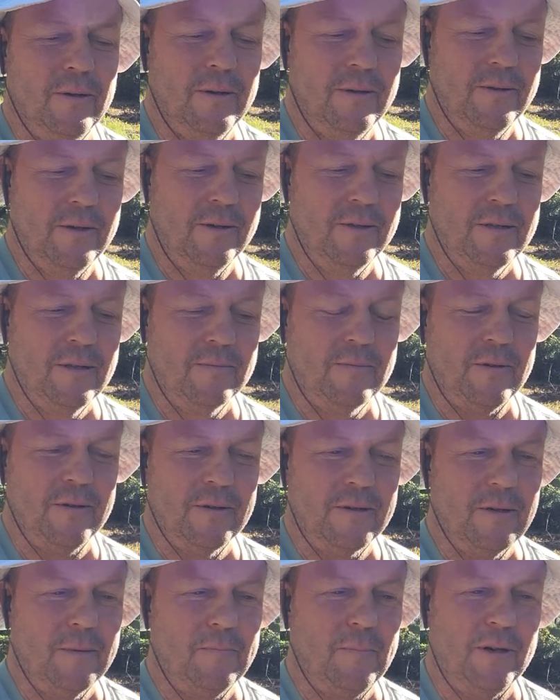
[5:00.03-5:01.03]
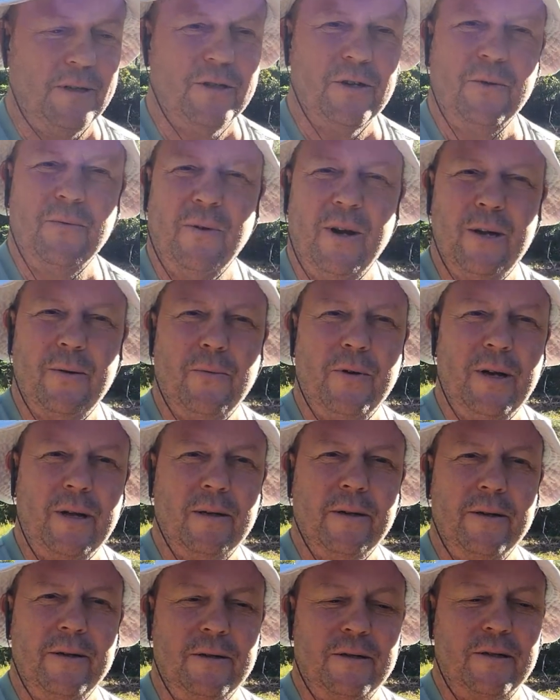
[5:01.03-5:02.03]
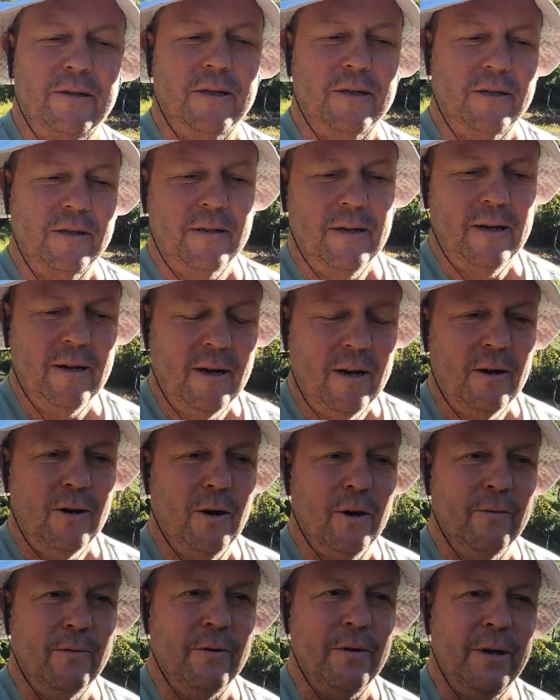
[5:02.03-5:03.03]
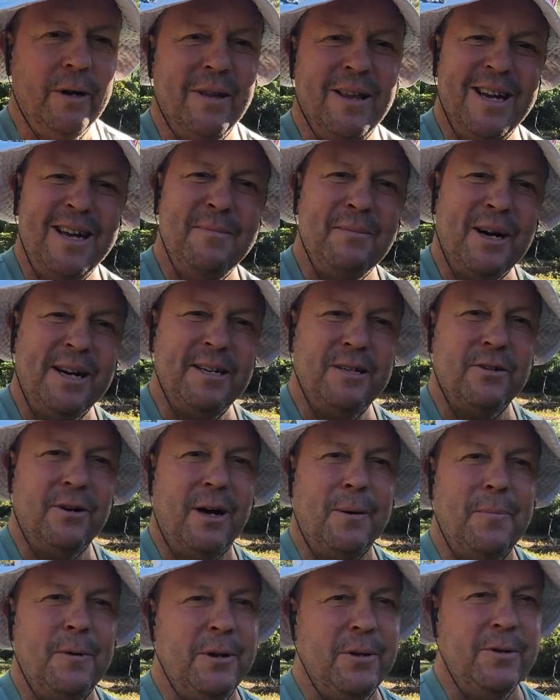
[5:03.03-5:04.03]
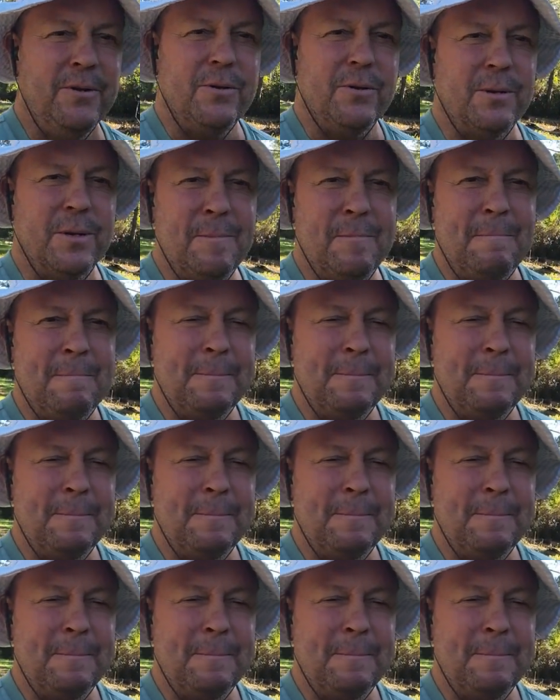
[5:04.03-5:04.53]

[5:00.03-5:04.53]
There's a bunch of right-wing lunatics over there. They might drop a nuke.